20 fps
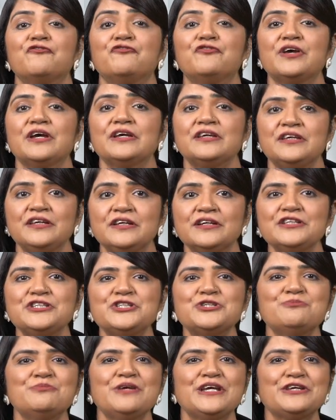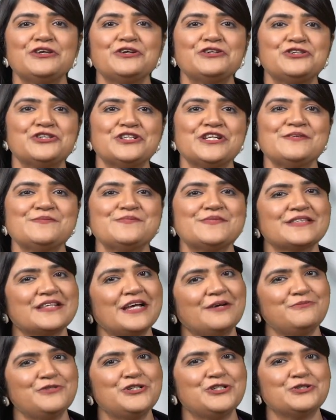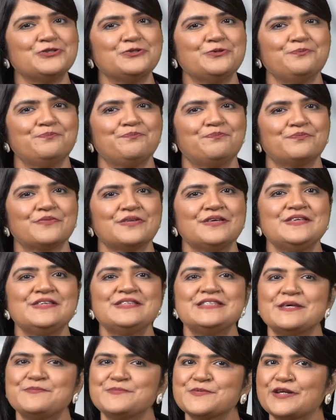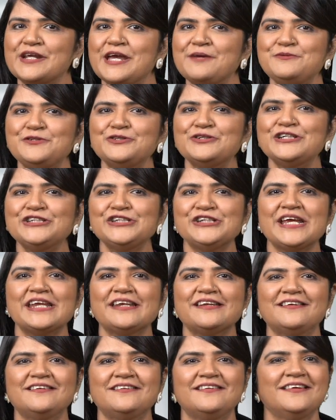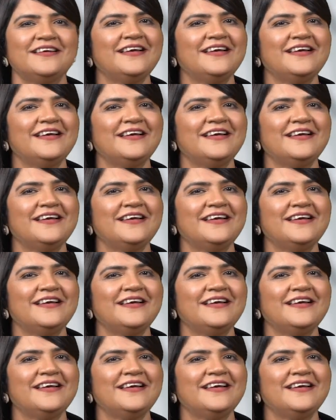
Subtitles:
We are here to make your dreams come true. Subscribe to our channel,